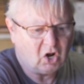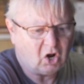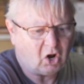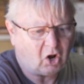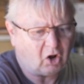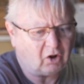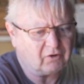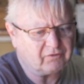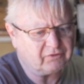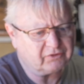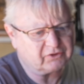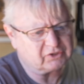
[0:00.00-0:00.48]

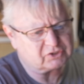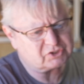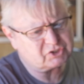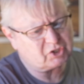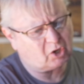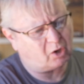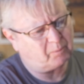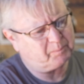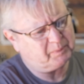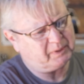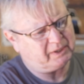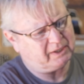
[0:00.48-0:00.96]
on the
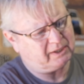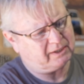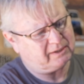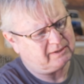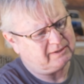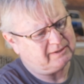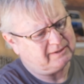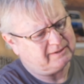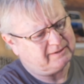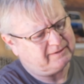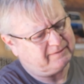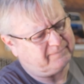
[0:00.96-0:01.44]
top here.
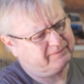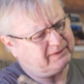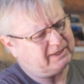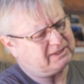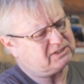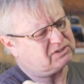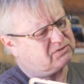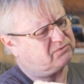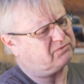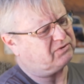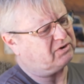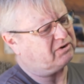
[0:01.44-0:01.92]

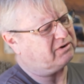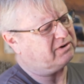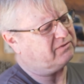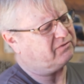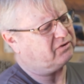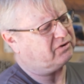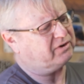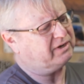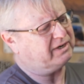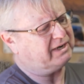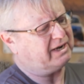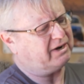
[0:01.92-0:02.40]
That's very,
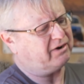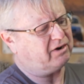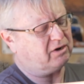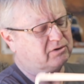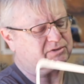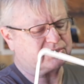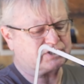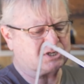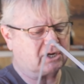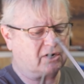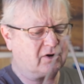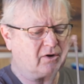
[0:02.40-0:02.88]
very narrow.
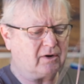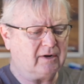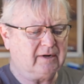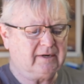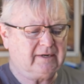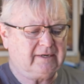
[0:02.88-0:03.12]
So